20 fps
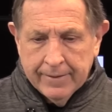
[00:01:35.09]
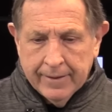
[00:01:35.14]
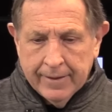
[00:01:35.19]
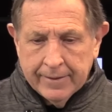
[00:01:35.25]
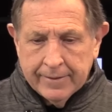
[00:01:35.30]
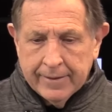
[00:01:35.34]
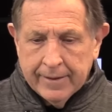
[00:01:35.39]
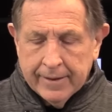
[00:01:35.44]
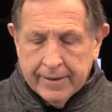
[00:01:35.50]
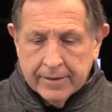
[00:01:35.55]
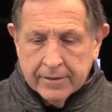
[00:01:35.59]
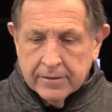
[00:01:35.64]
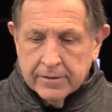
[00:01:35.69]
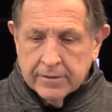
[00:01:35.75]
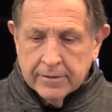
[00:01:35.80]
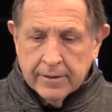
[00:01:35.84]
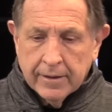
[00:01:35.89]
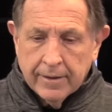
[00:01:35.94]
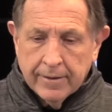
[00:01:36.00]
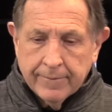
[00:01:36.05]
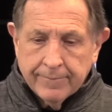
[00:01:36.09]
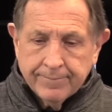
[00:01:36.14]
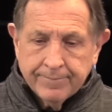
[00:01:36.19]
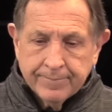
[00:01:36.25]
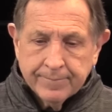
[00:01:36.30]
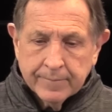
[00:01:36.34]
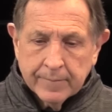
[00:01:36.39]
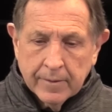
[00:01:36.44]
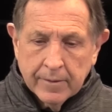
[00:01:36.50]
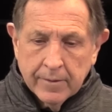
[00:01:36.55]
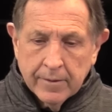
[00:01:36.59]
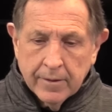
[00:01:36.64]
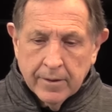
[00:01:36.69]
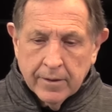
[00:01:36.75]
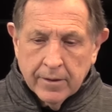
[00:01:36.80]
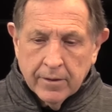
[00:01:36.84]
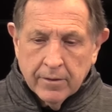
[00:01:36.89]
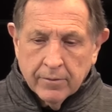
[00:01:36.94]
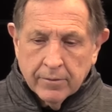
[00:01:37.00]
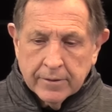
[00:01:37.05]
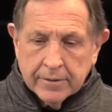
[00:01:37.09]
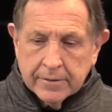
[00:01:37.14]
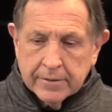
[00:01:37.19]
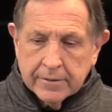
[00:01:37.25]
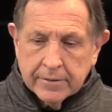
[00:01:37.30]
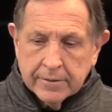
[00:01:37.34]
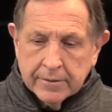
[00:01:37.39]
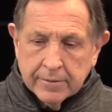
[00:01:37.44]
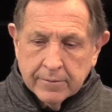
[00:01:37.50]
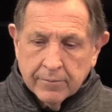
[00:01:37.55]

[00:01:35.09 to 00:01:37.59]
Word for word: I think it's, um, you know, it's uh,